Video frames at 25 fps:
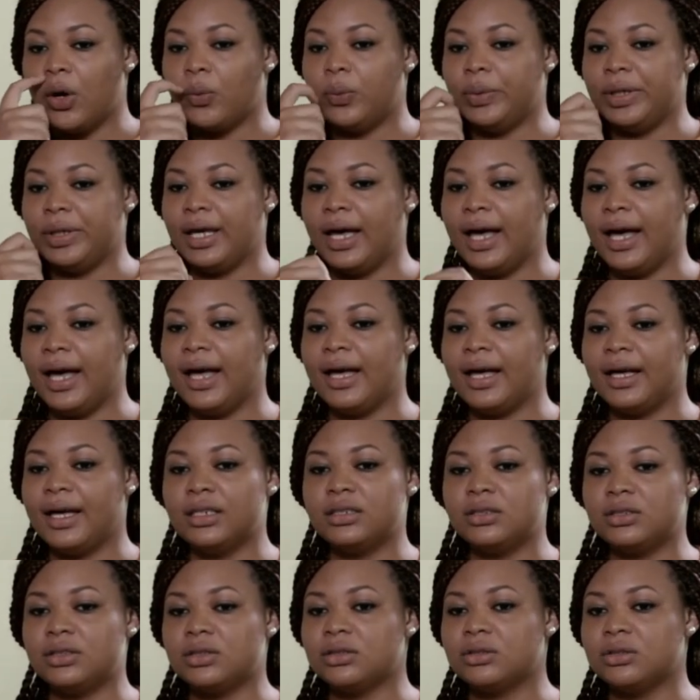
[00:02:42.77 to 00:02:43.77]
We
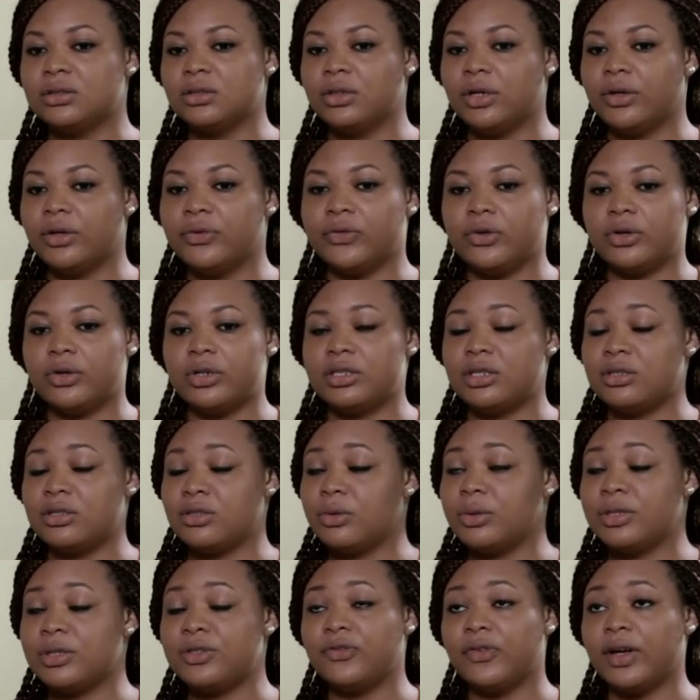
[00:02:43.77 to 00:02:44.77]
had, of course,
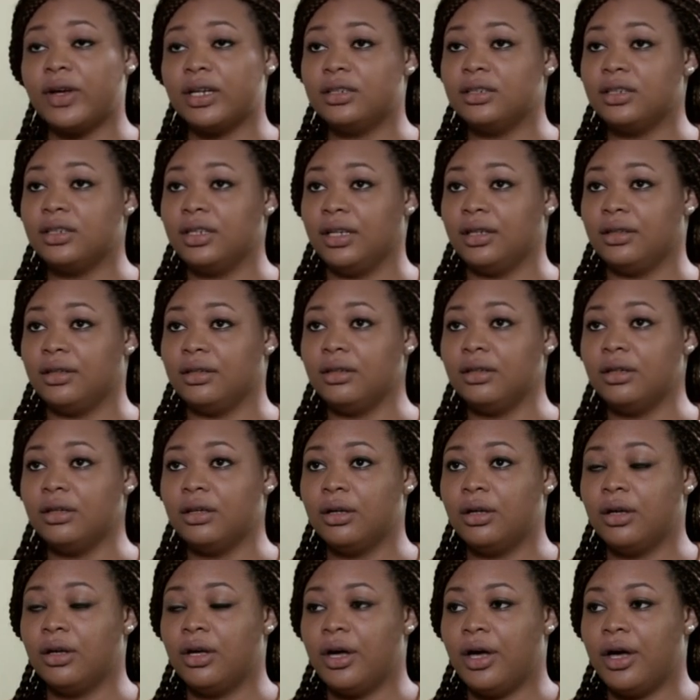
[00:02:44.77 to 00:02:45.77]
there's always funding.
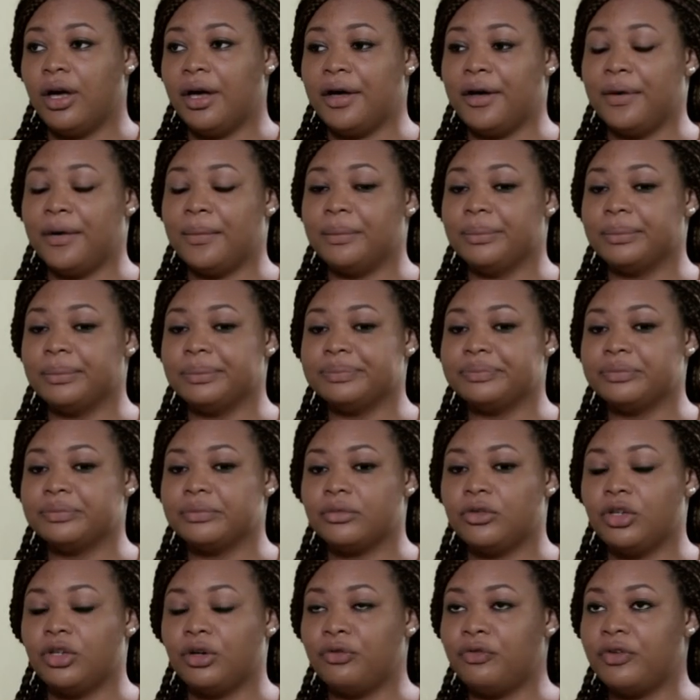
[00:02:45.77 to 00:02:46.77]

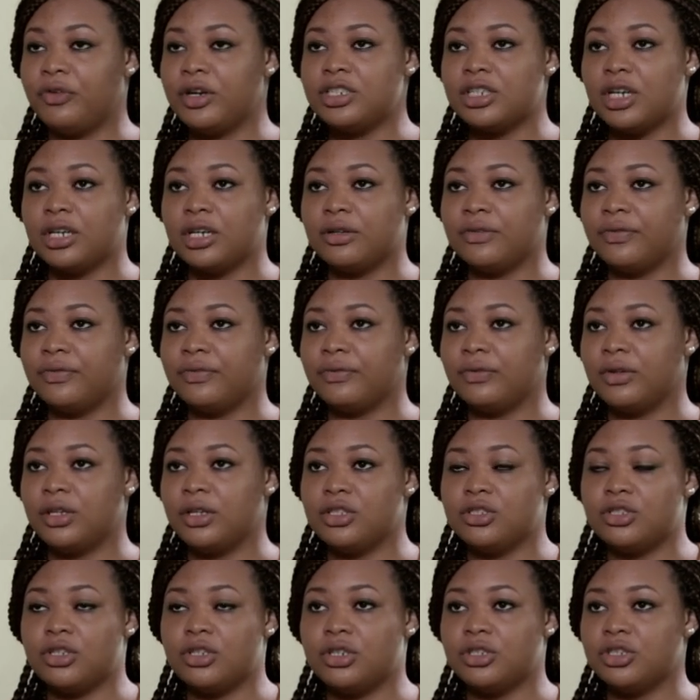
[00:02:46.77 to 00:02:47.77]
You're fresh out of
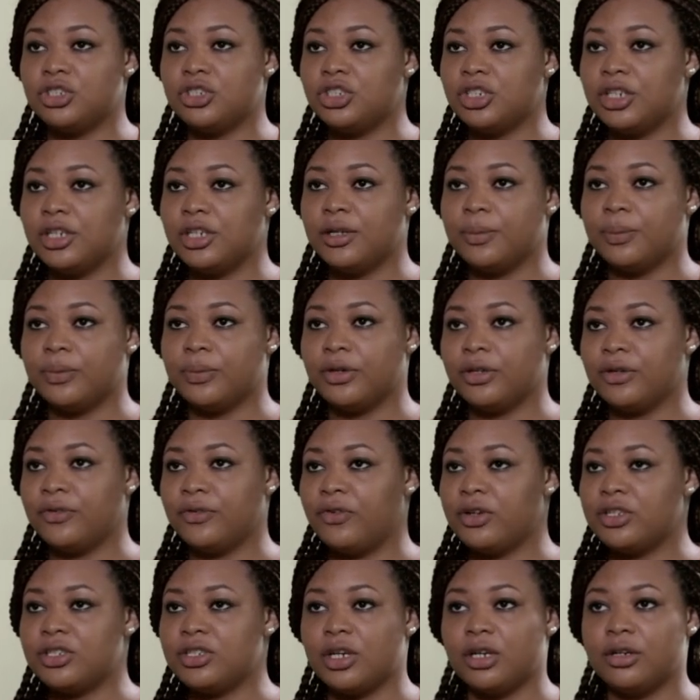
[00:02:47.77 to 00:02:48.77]
internship or you're
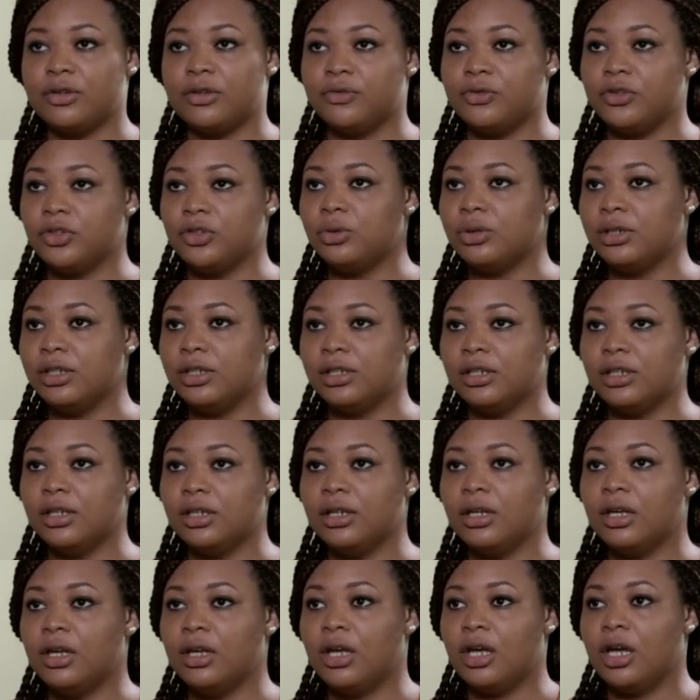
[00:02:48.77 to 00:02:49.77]
fresh out of
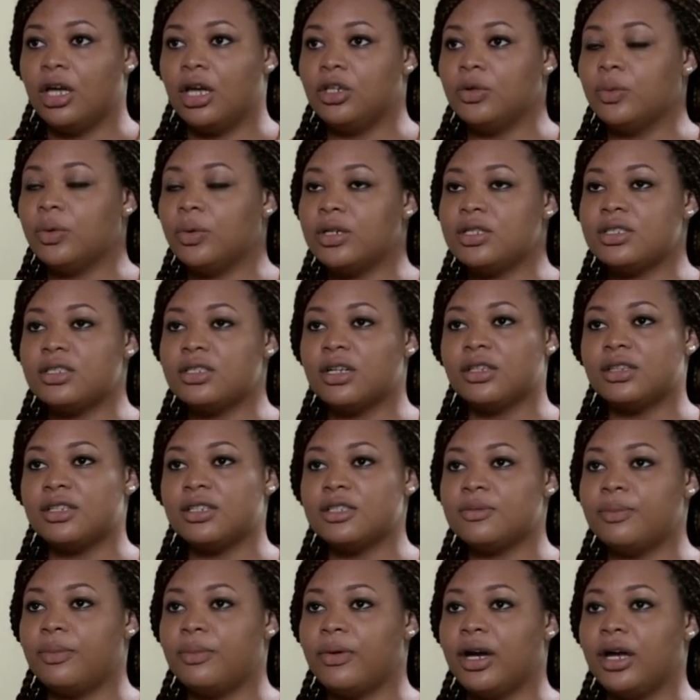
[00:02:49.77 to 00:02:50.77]
uni and you want to start
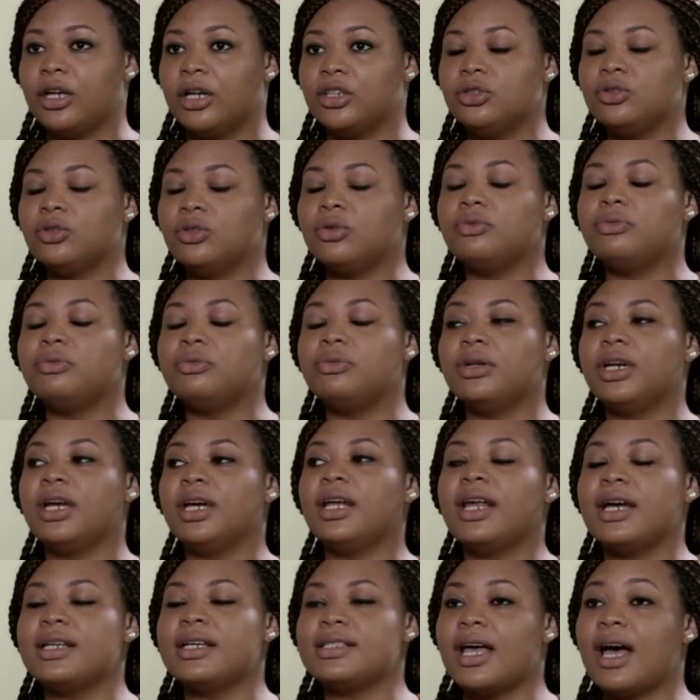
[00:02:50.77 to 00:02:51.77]
this brand. You don't
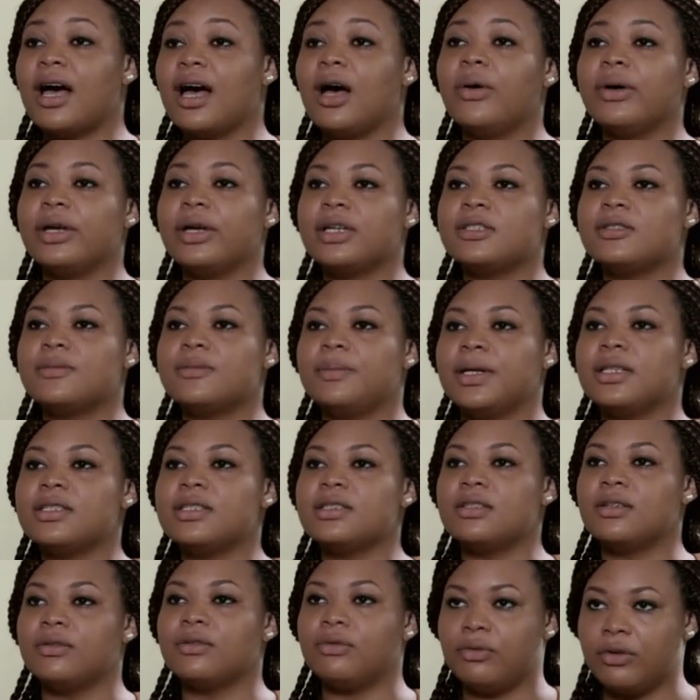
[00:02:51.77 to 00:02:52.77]
realize how
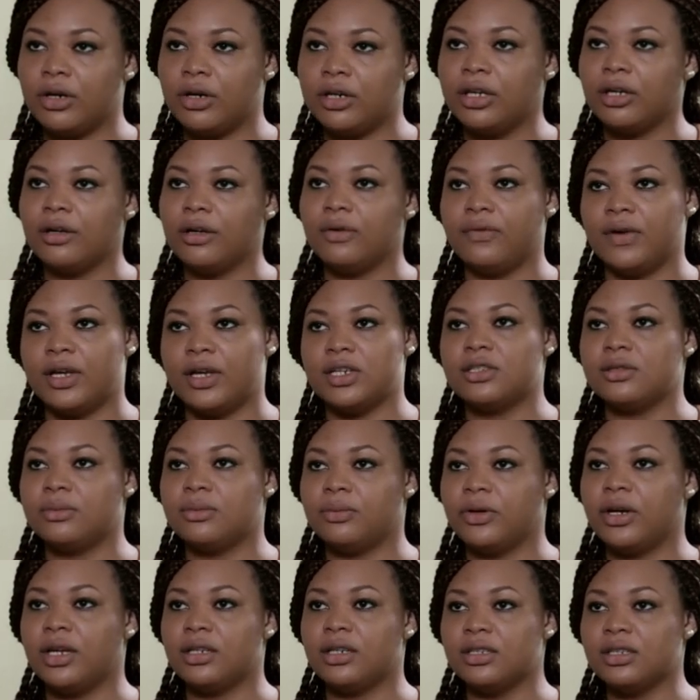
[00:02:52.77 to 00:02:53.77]
expensive running a
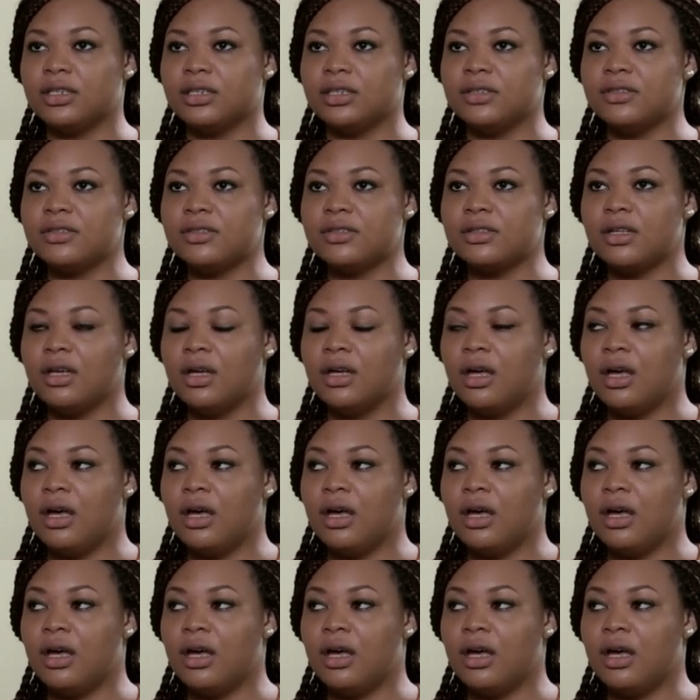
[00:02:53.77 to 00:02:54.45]
fashion brand is.